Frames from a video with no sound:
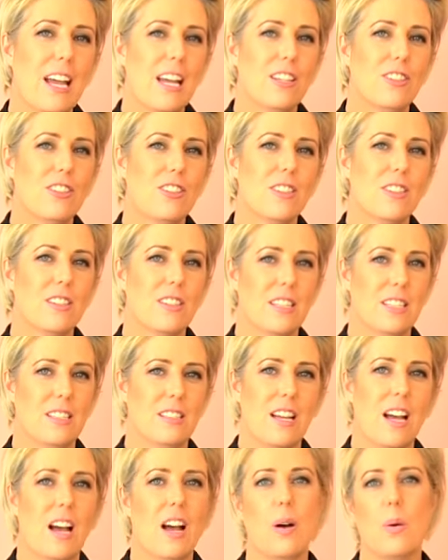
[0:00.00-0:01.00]
edge
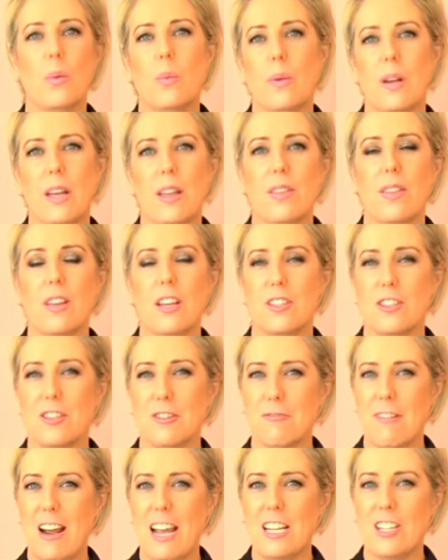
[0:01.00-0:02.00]
scissor with
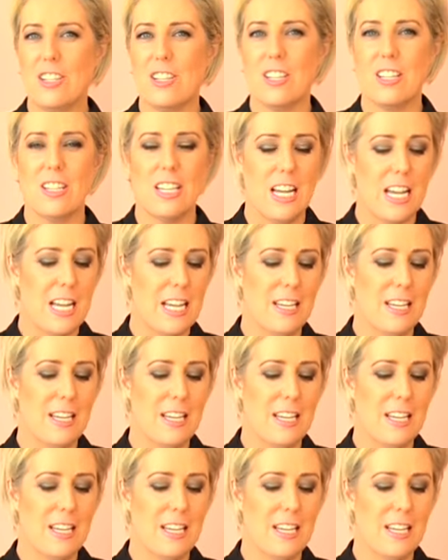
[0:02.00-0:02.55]
serration